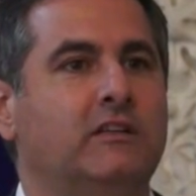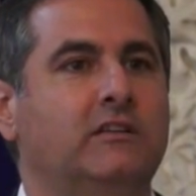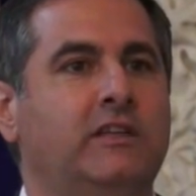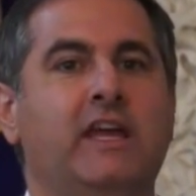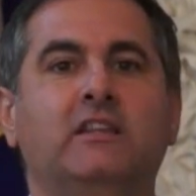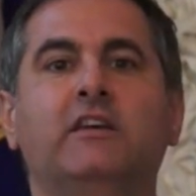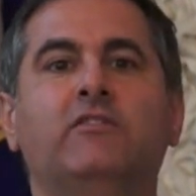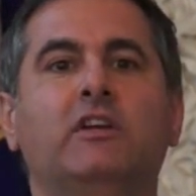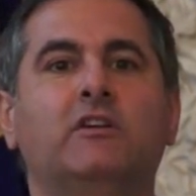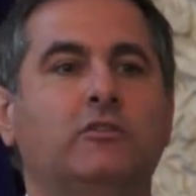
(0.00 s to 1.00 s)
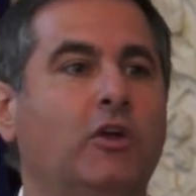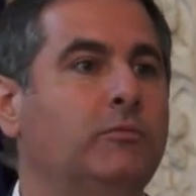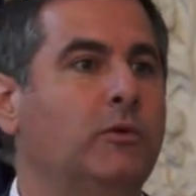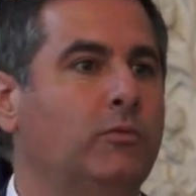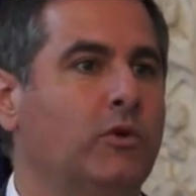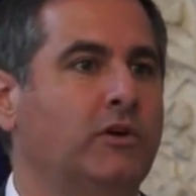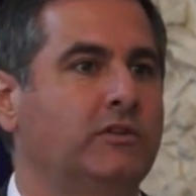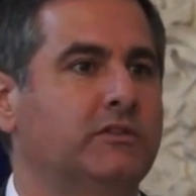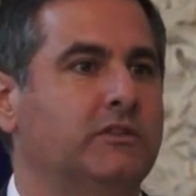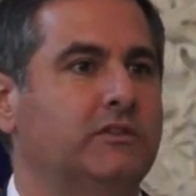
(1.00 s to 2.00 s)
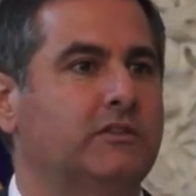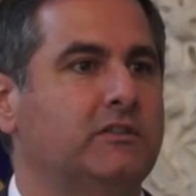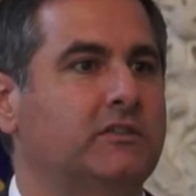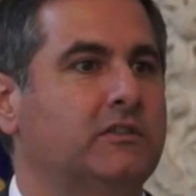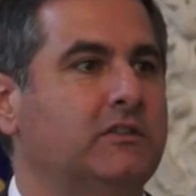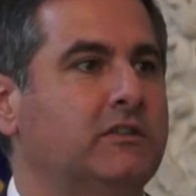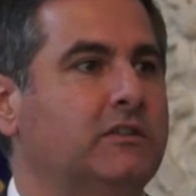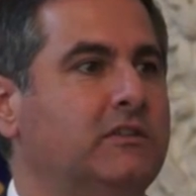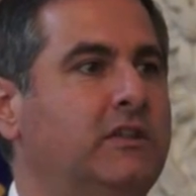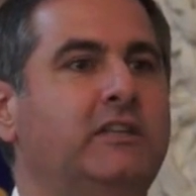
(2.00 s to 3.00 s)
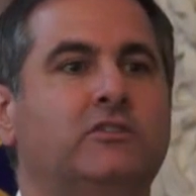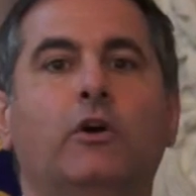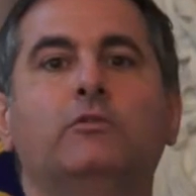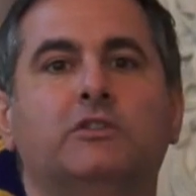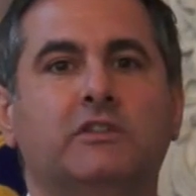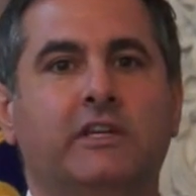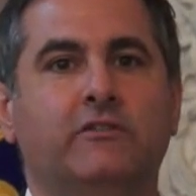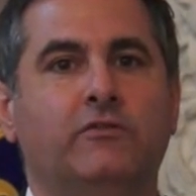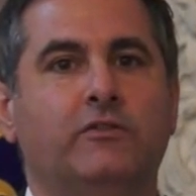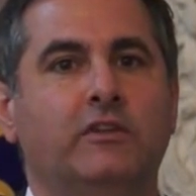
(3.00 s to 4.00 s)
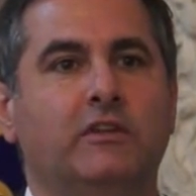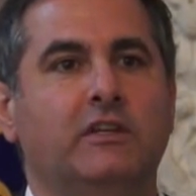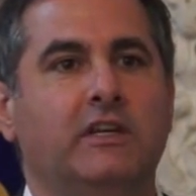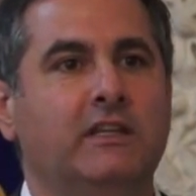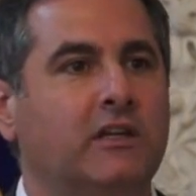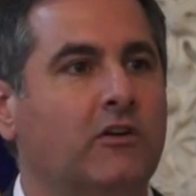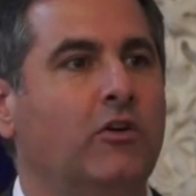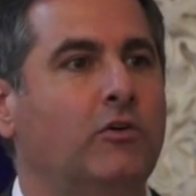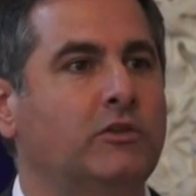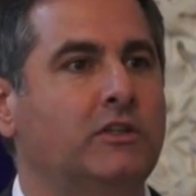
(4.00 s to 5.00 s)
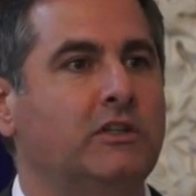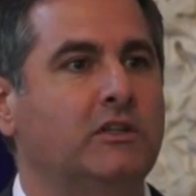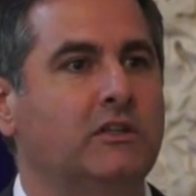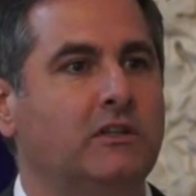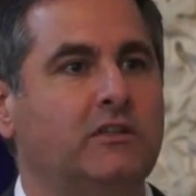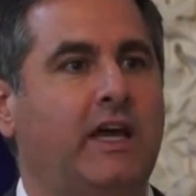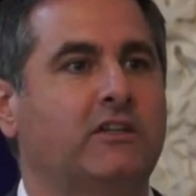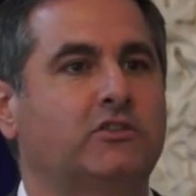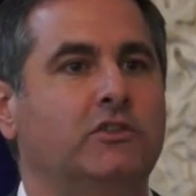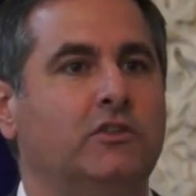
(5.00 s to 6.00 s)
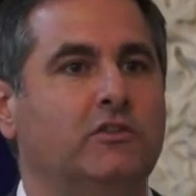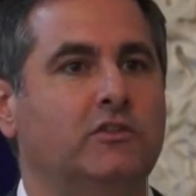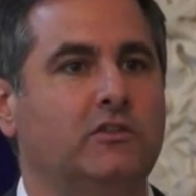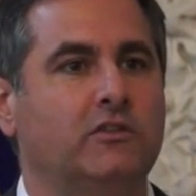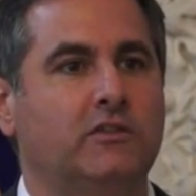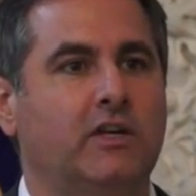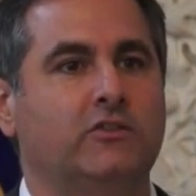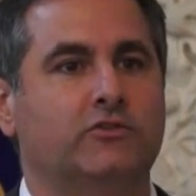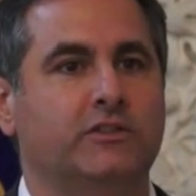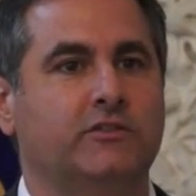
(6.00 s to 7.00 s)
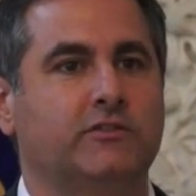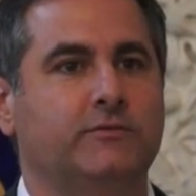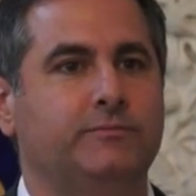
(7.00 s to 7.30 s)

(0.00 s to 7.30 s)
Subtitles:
They live in a global world. They don't live in their own national countries.